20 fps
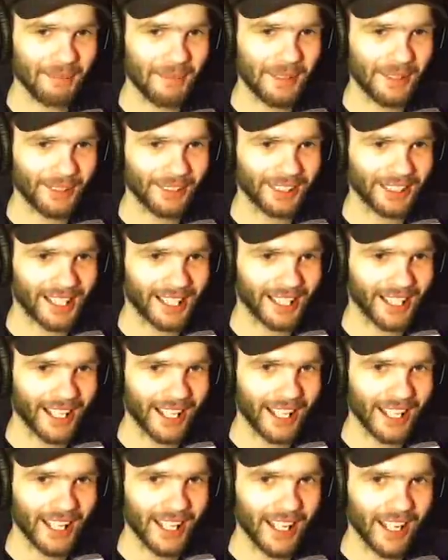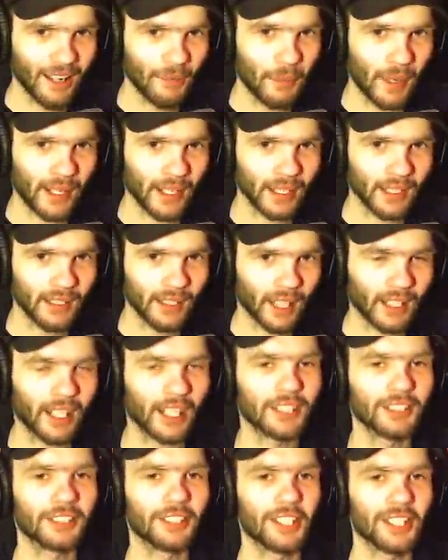me, not gonna lie. Wait,
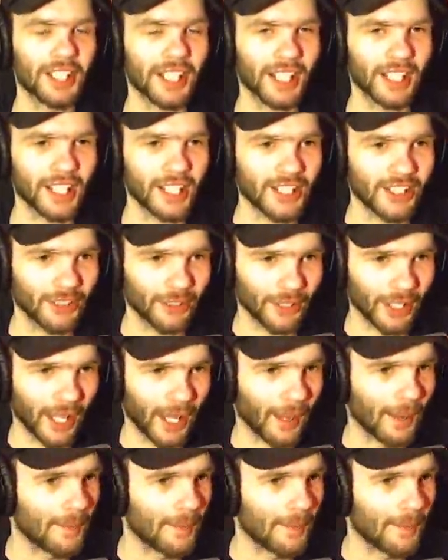okay, so the chicken is still there.